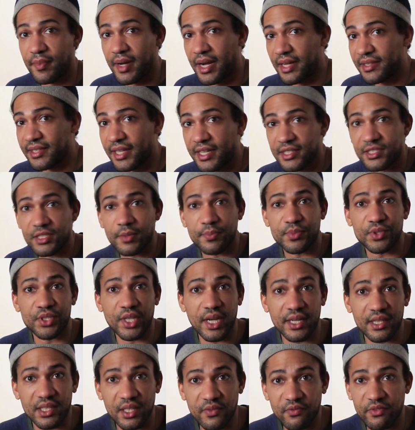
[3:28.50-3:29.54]
mate is
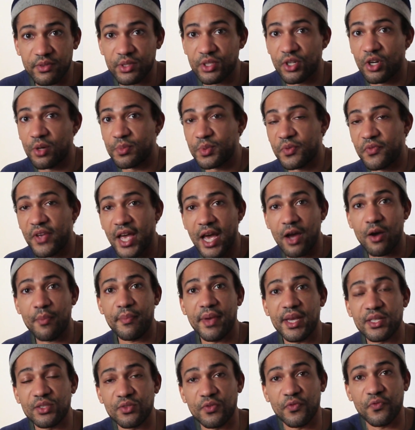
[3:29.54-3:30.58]
subjective in terms of how it
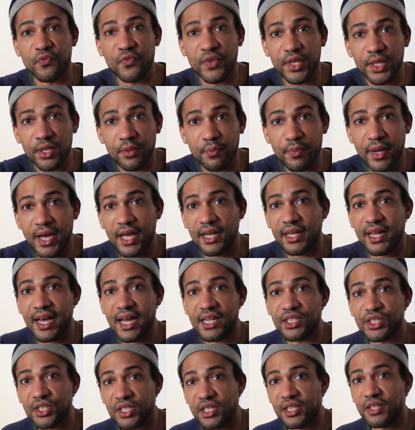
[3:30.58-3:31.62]
makes you feel
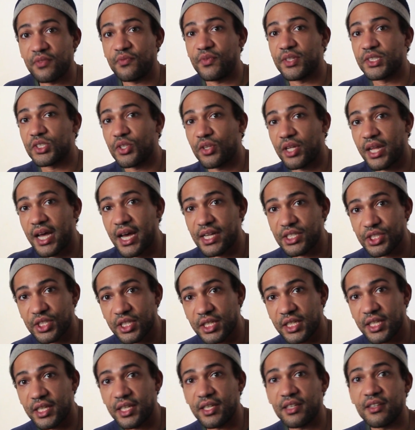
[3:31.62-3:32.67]
biologically,
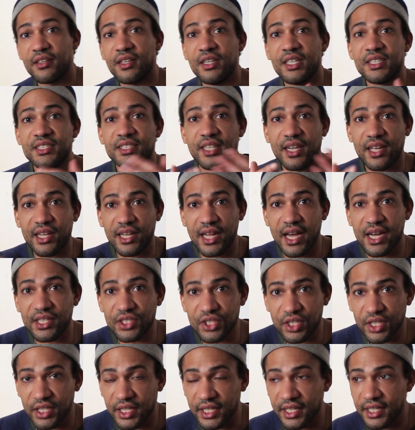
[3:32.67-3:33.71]
physiologically,
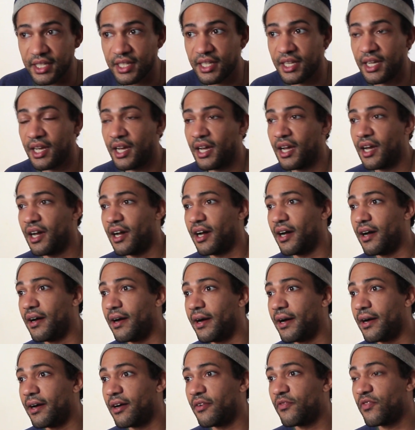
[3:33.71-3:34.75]
psychologically.
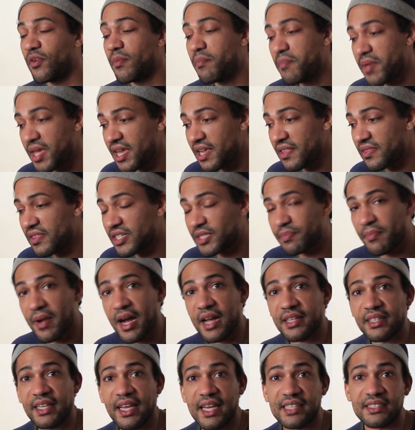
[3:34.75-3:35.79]
For me, this
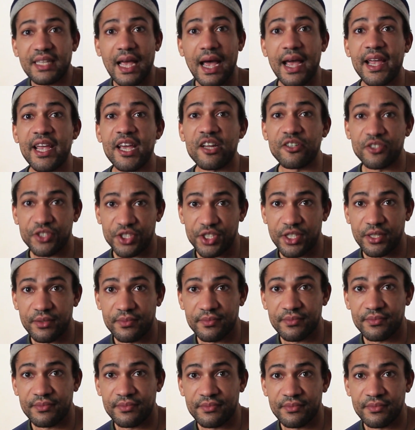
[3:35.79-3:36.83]
mate has high energy.
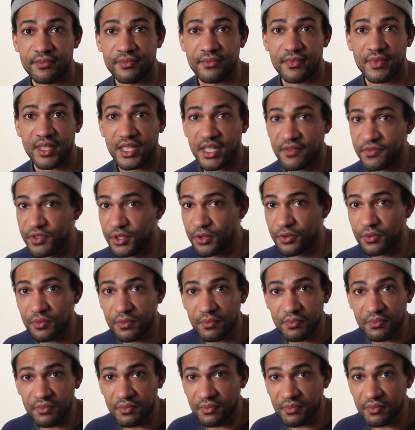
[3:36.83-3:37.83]
Gives you